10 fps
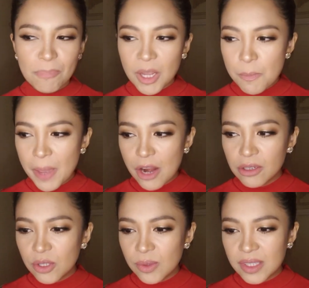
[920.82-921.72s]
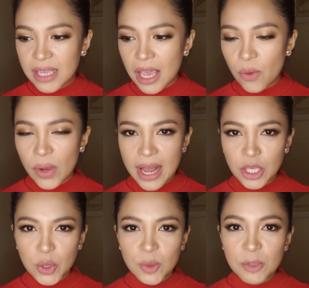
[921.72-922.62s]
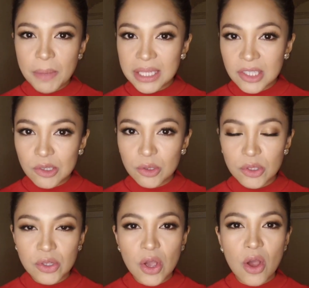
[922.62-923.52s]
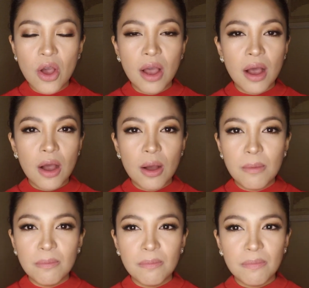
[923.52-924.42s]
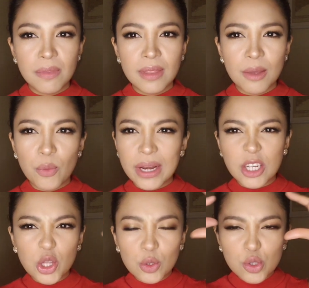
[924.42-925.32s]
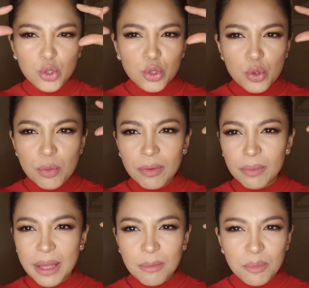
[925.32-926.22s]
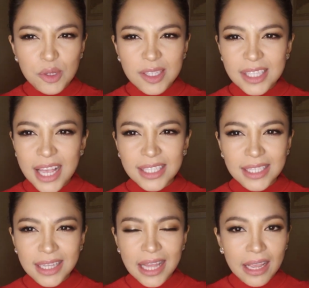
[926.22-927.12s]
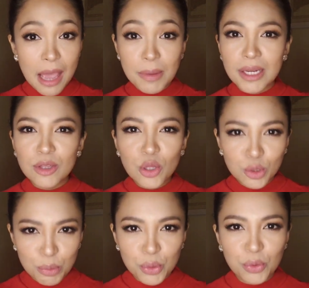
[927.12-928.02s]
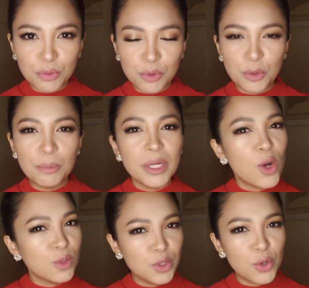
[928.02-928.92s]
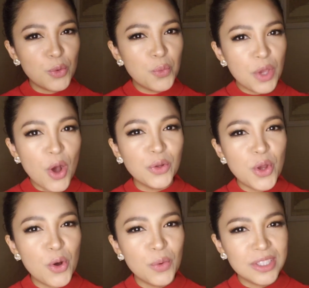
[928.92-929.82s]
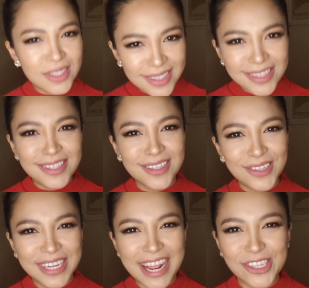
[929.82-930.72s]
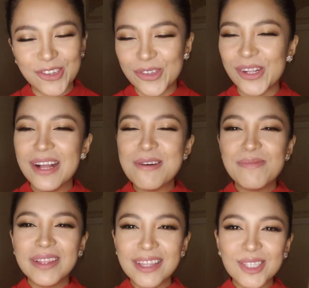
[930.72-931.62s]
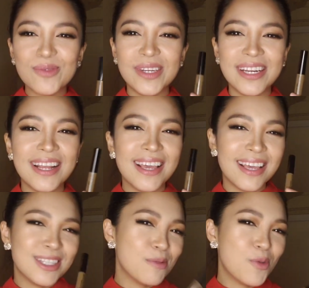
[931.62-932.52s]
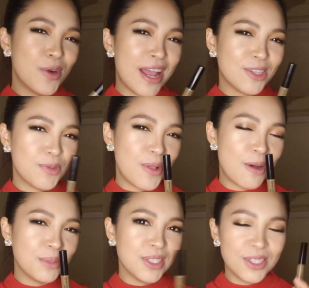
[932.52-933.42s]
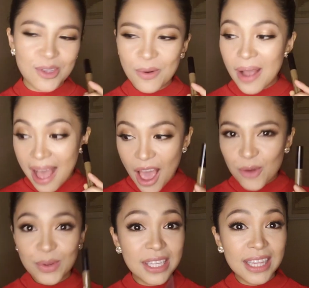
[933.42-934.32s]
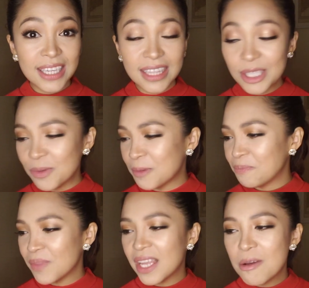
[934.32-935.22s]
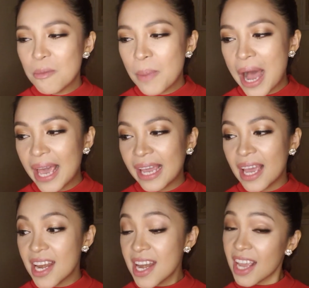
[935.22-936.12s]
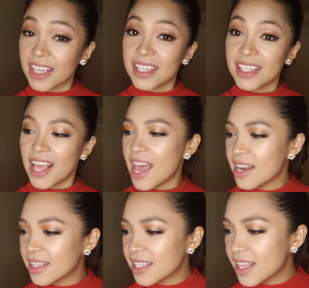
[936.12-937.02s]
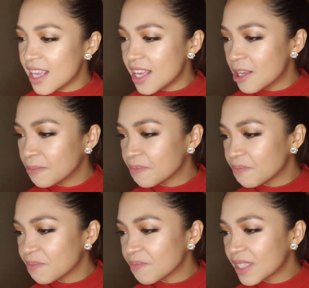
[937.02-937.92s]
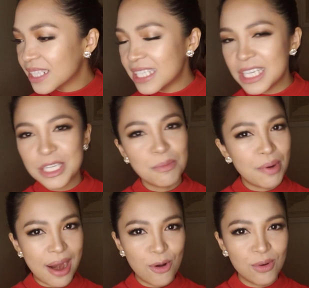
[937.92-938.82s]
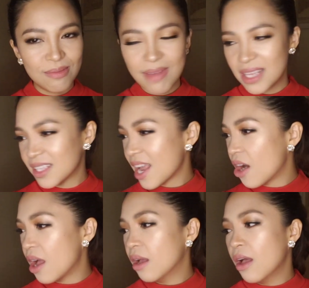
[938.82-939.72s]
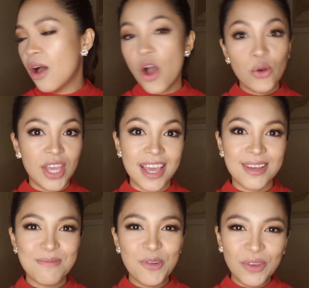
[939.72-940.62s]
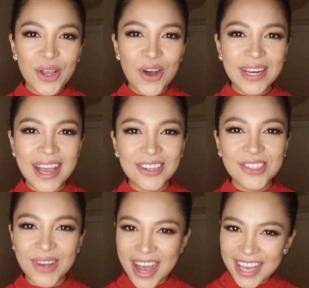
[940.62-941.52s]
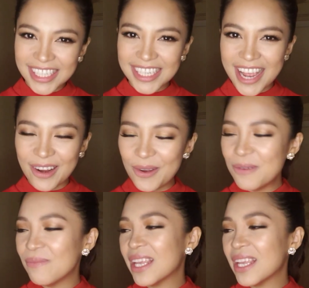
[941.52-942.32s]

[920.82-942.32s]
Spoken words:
Compared to, say, when I use pencils, when it looks super like precise and like, I mean, it looks beautiful, but also we all know it doesn't look natural. But this one is a more natural option, so I really like this one by NYX, and it's the Tinted Brow Mascara. Okay, moving on now to eyeshadow.